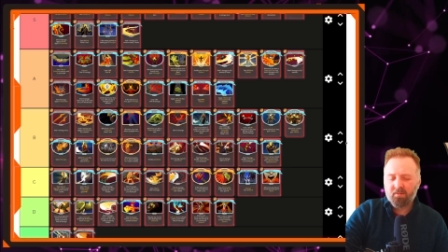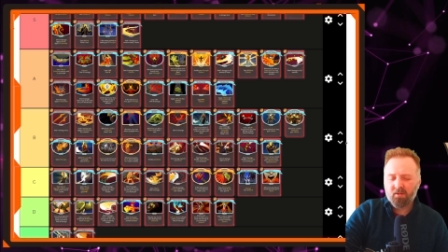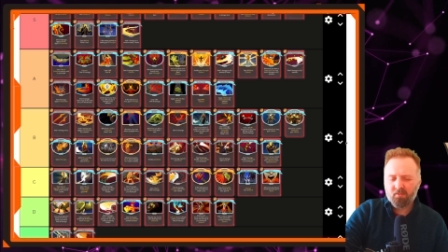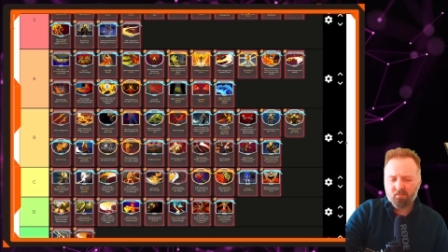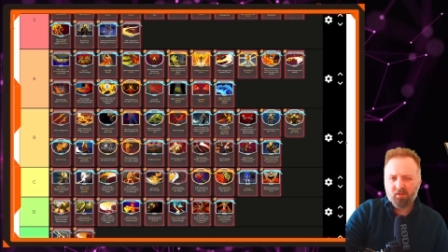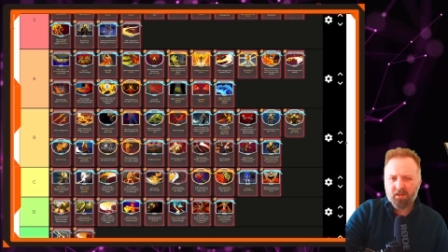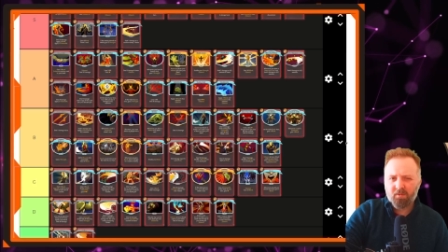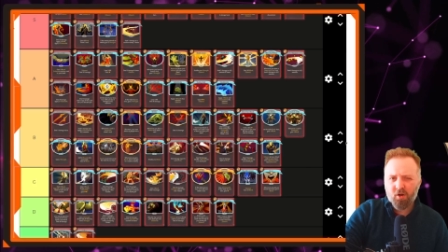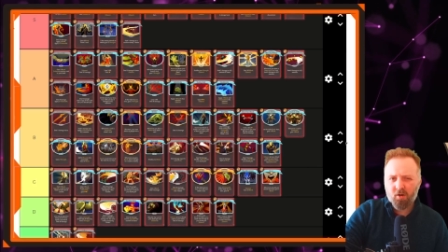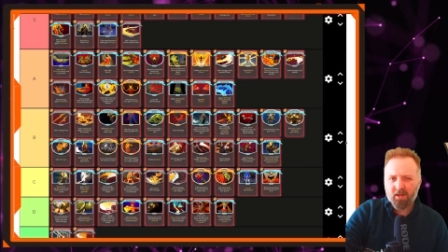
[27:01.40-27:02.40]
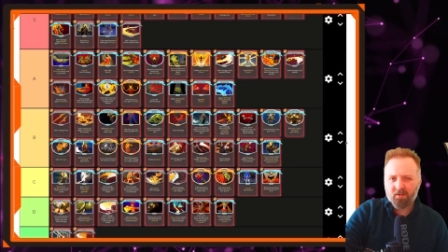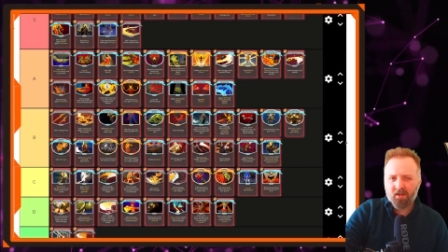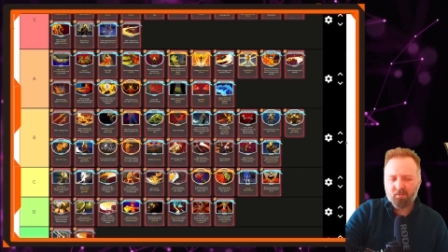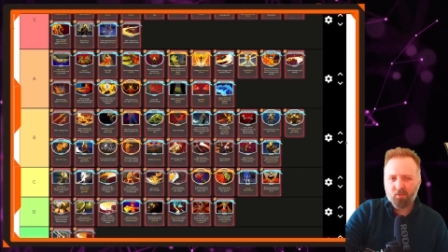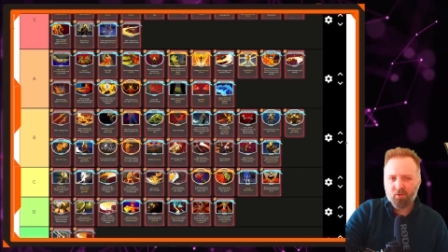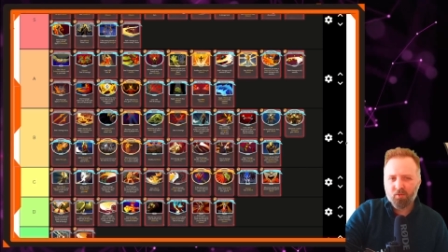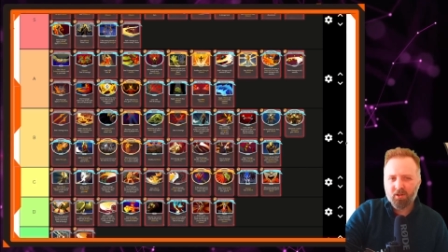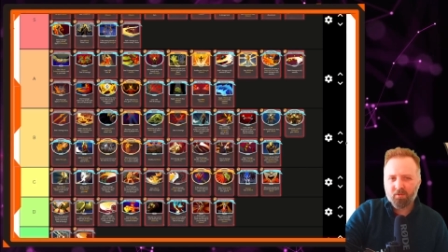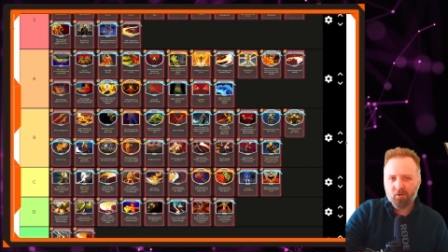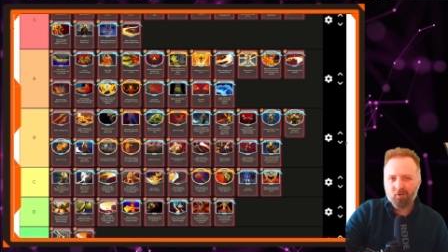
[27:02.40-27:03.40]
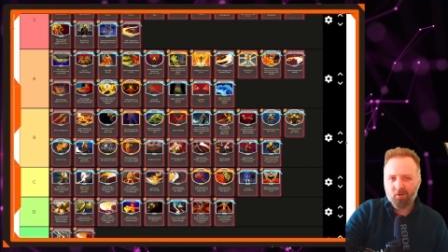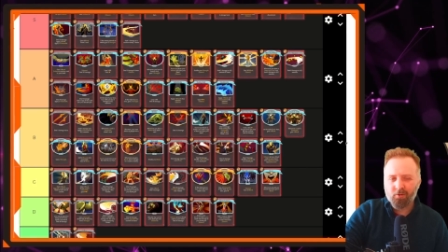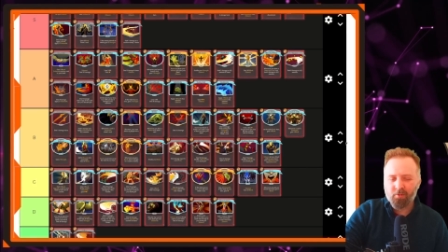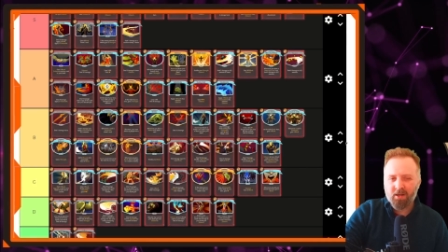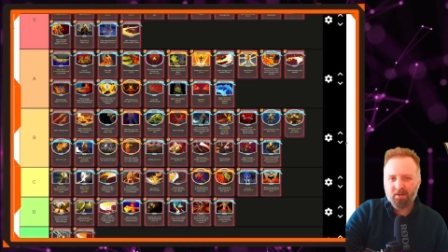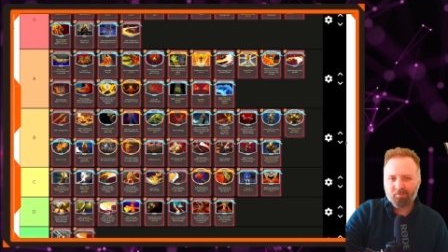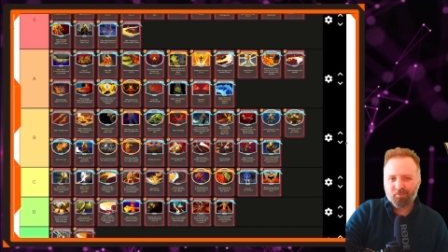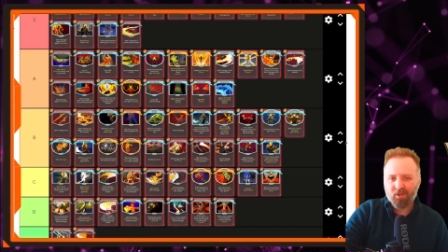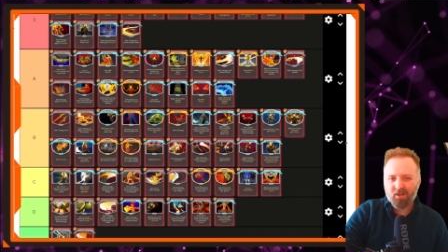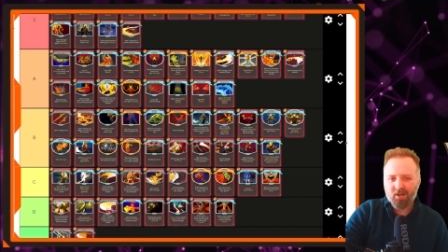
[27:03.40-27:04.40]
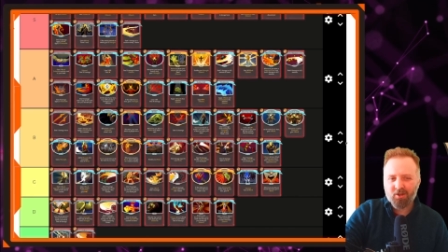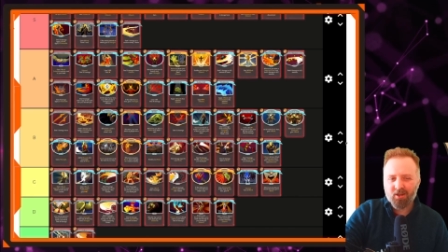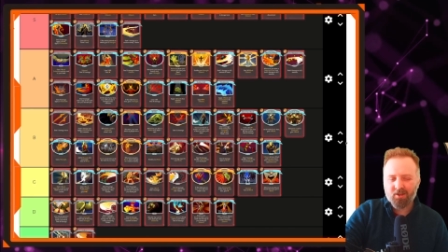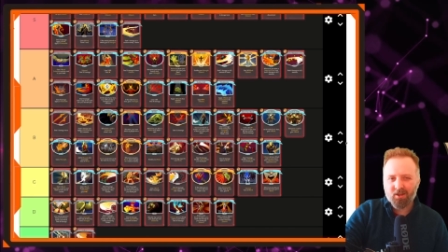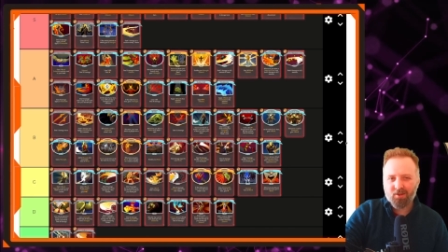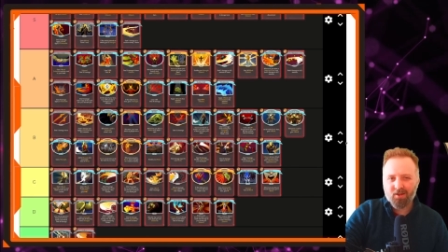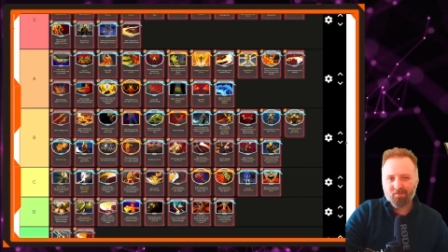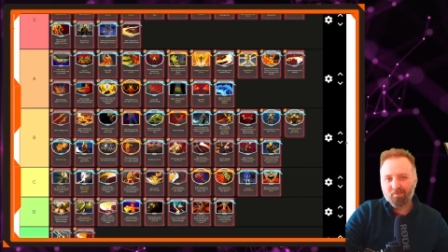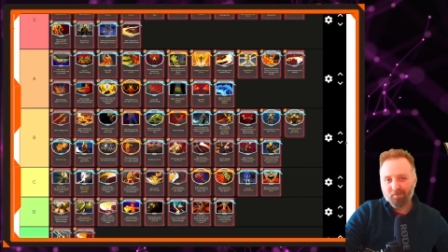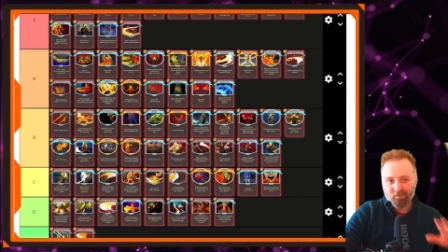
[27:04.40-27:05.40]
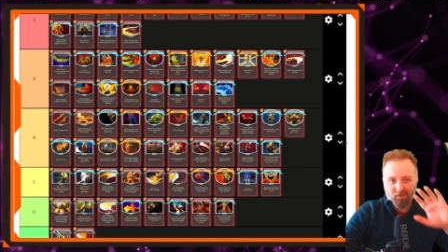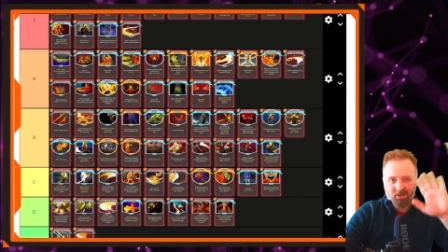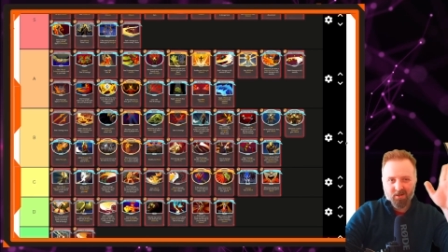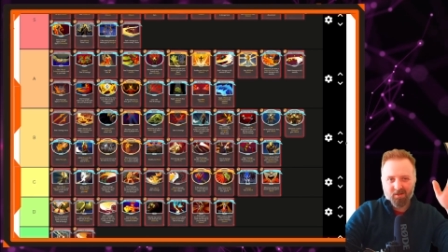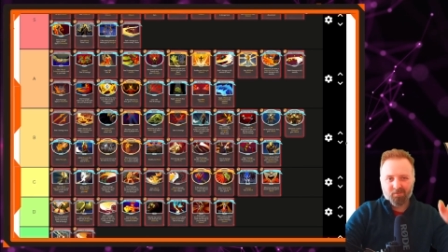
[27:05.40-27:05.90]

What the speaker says: a comment and tell me which one I've got wrong, okay? Catch you guys next time. Bye.